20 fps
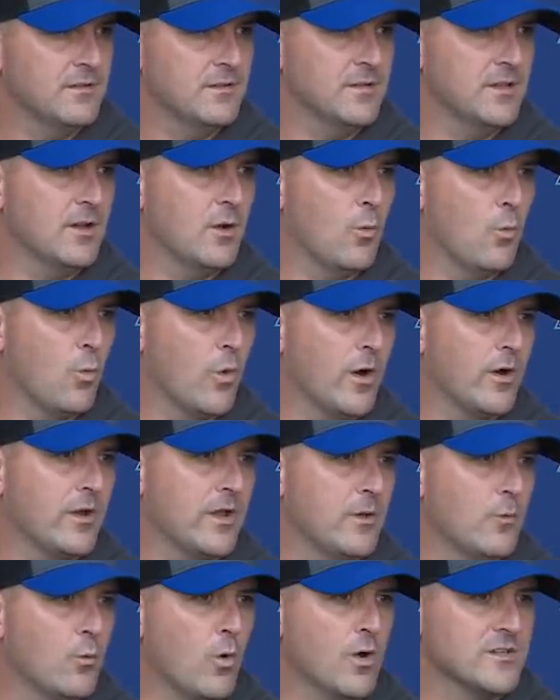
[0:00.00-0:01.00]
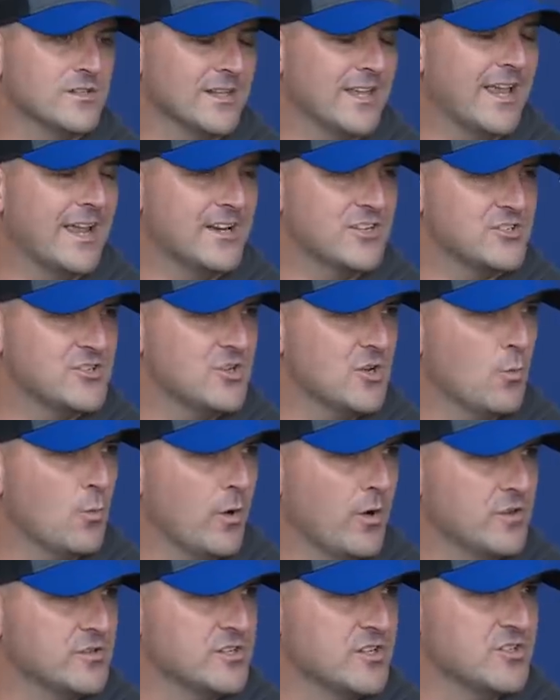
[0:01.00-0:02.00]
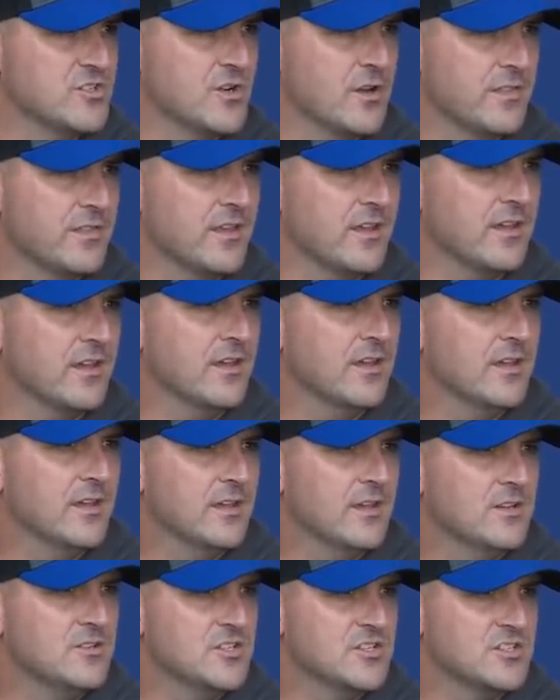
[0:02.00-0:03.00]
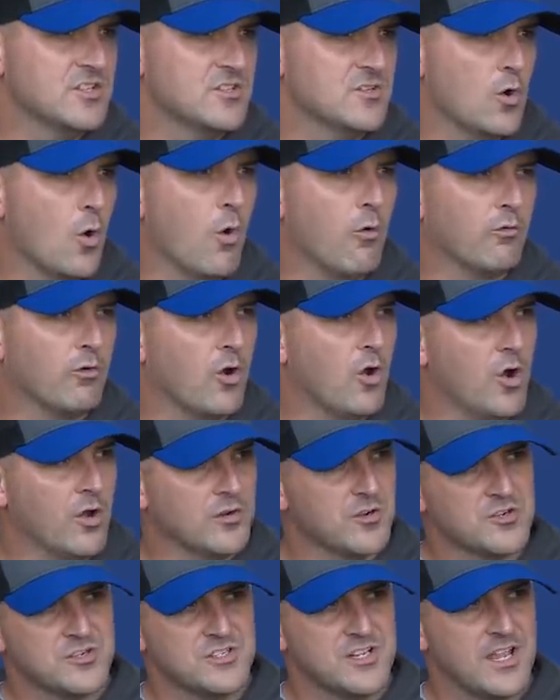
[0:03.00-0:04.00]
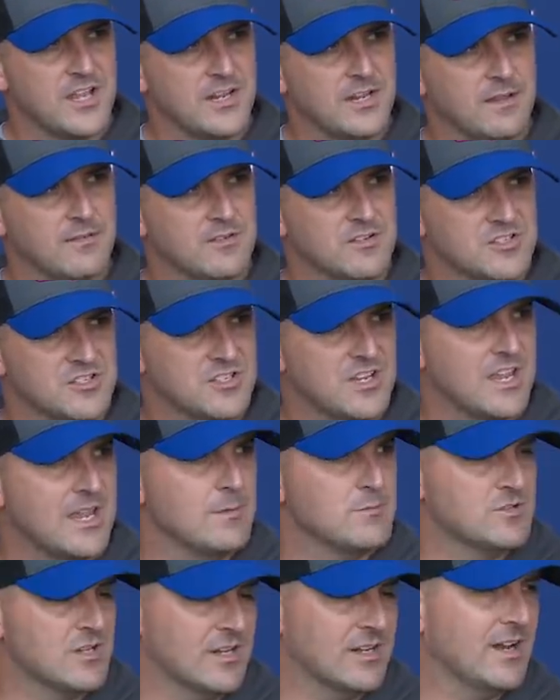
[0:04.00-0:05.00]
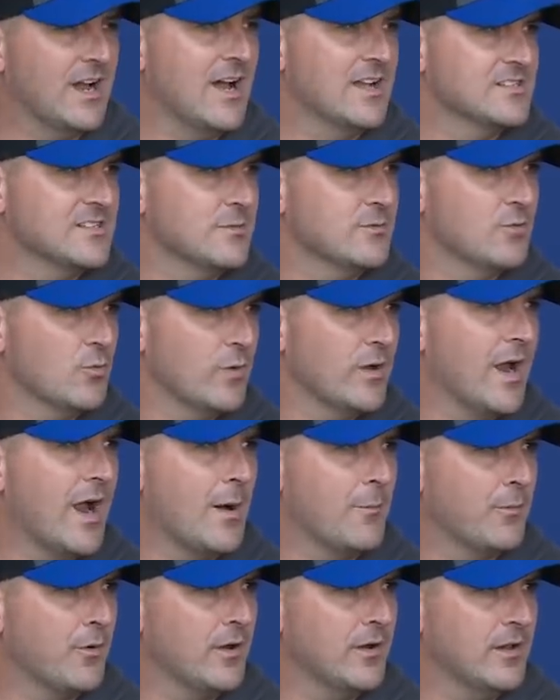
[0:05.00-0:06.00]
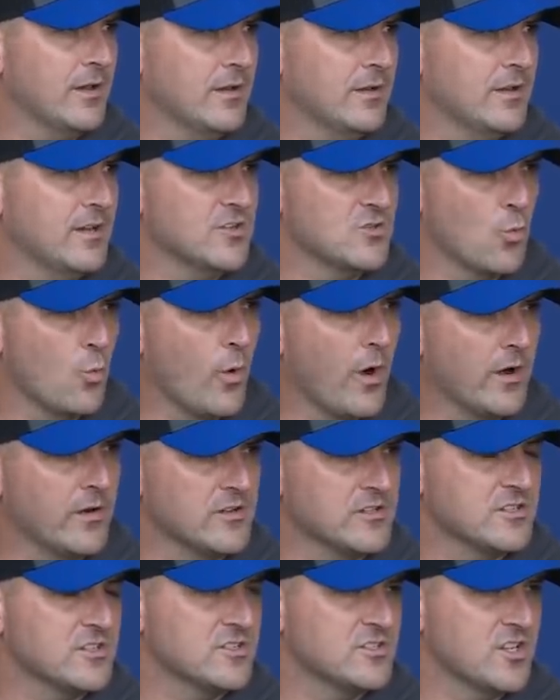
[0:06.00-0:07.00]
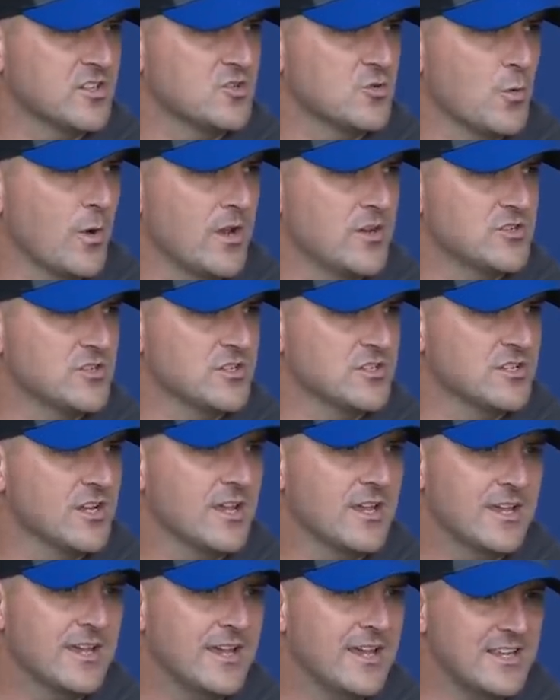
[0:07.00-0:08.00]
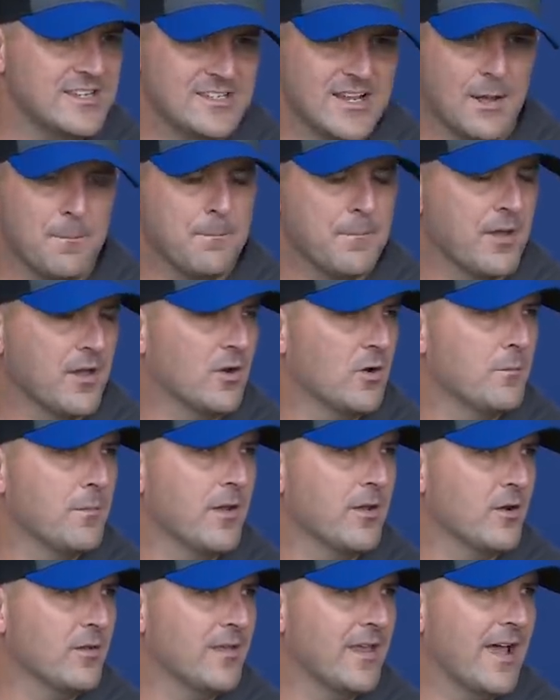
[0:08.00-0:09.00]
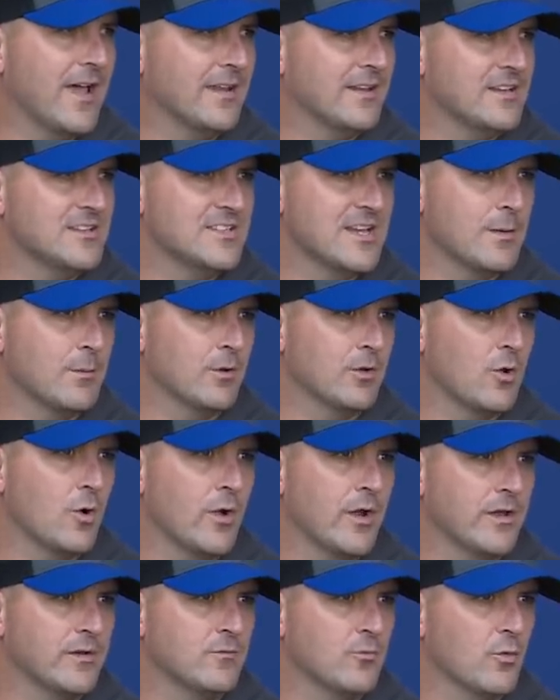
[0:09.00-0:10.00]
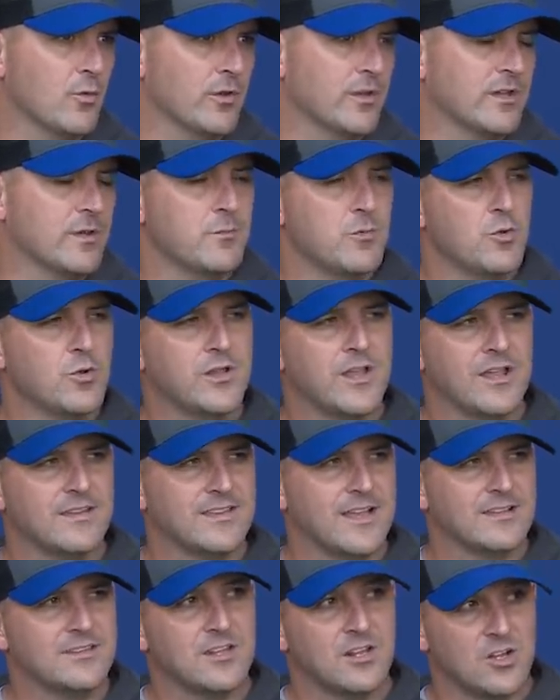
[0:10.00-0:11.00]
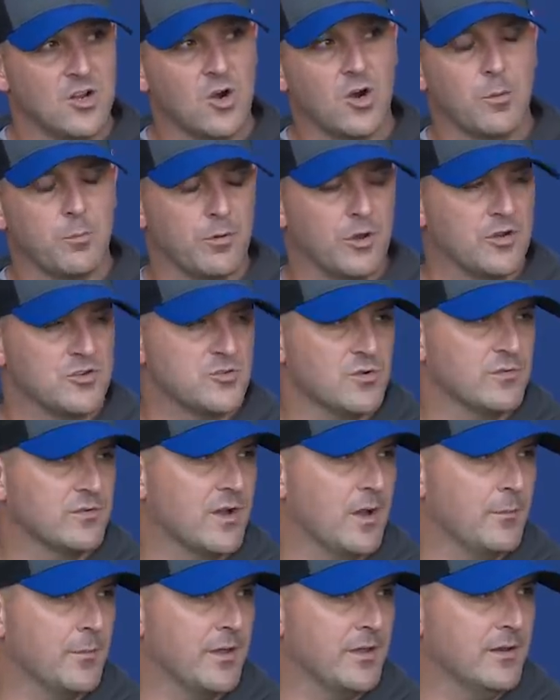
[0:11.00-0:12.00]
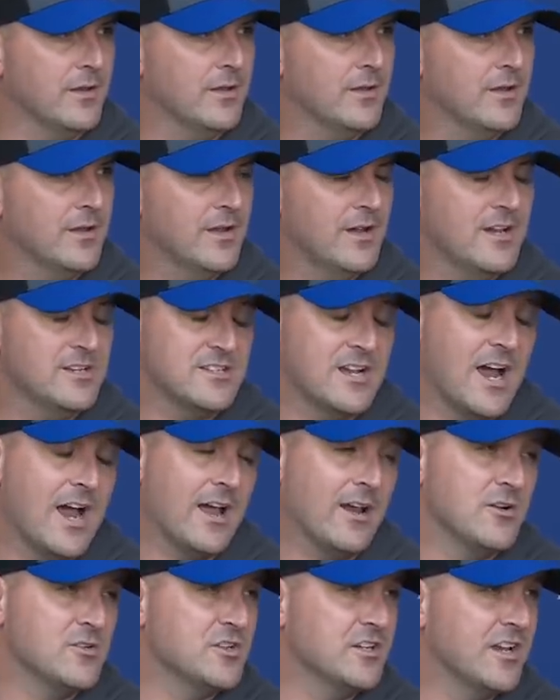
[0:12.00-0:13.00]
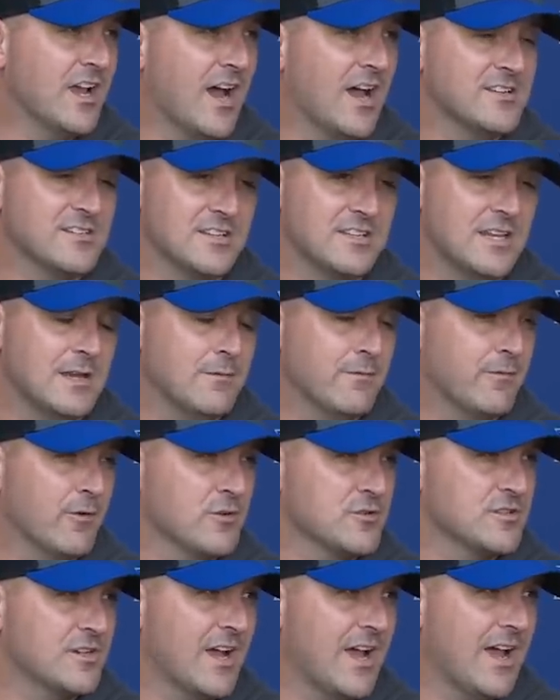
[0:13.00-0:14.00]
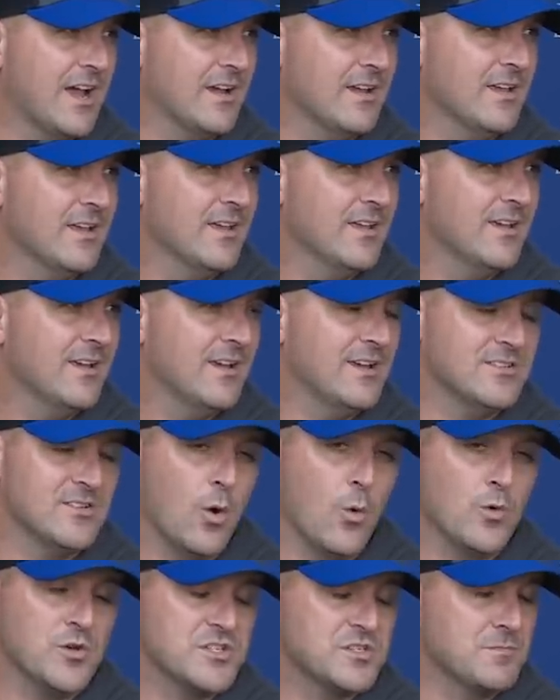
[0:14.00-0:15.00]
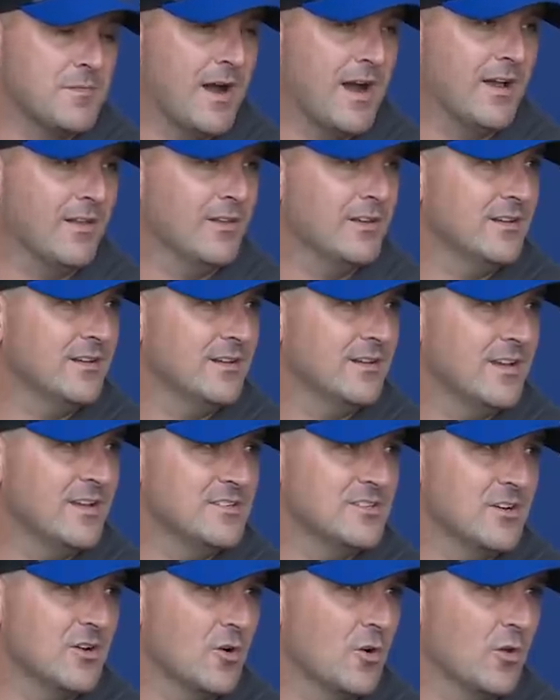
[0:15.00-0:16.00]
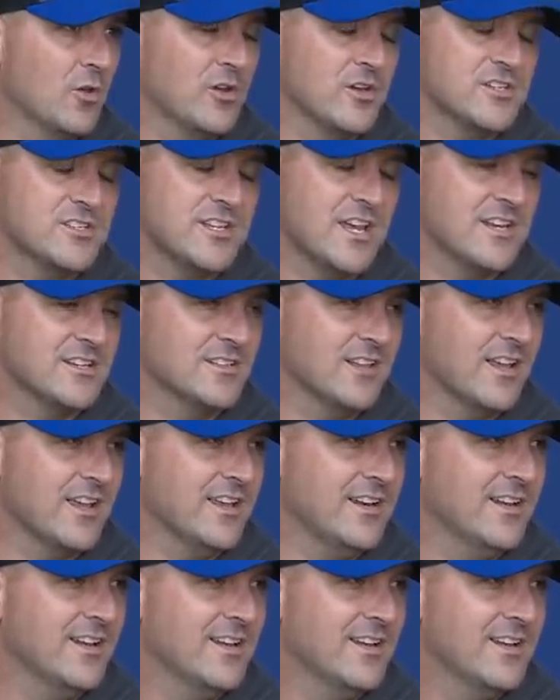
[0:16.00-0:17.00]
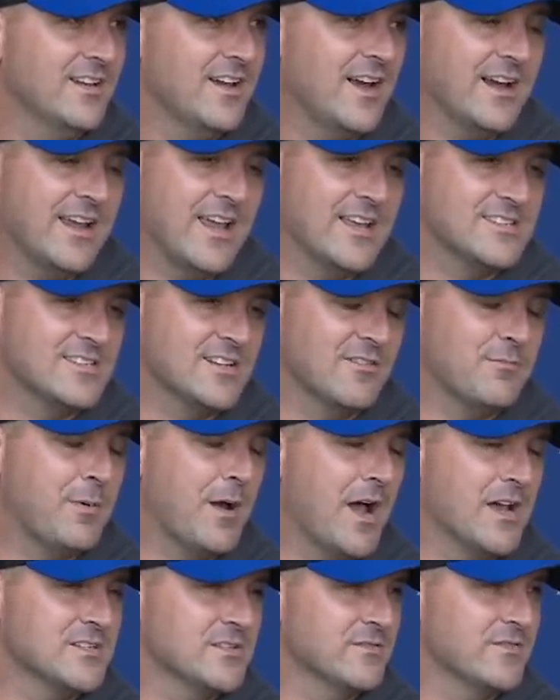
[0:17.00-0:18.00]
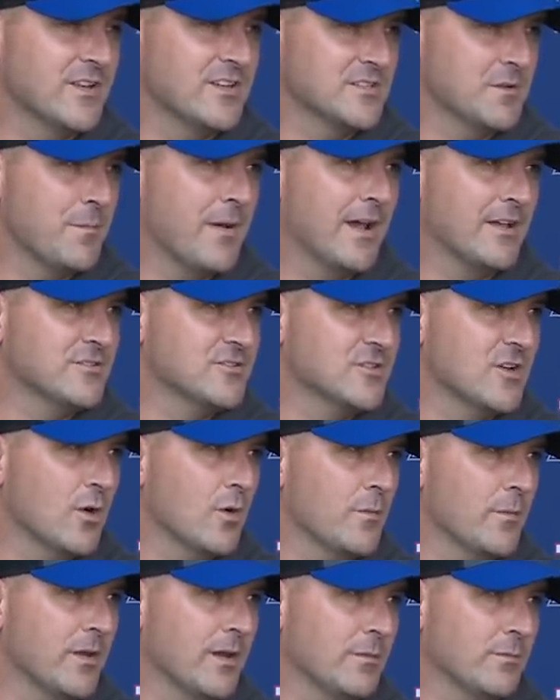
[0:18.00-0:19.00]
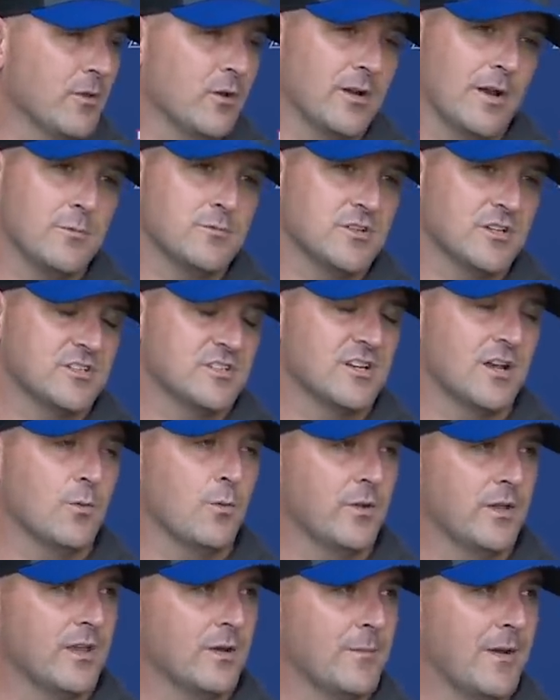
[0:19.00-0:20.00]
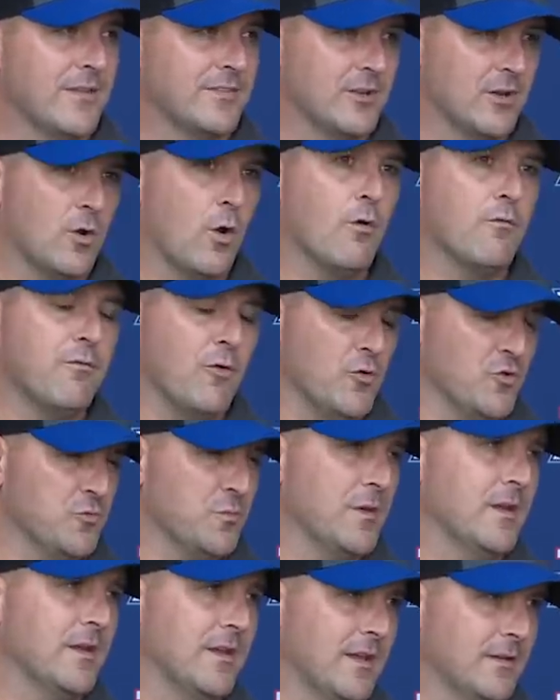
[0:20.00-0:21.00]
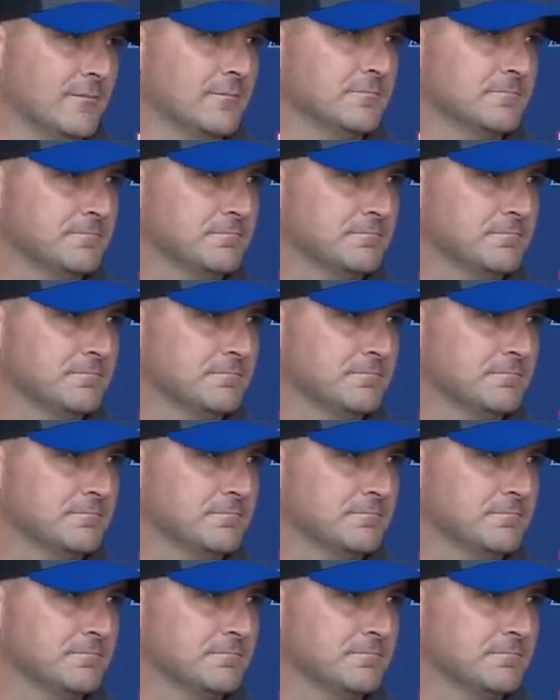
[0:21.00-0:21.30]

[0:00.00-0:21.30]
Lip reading: you know, where he was last year and where he is this year, I think just his overall understanding of the schemes and the concepts that we operate in, his awareness of situations, he's gotten better and better in that, and he's able to go ahead and really communicate that to the younger players who have come in. He's a high-energy guy. He's a team-first guy. He's always smiling. He's here early. He stays late. I can't say enough positive things about Zoe. I mean, look, I'm just excited when we get him out there going full speed again.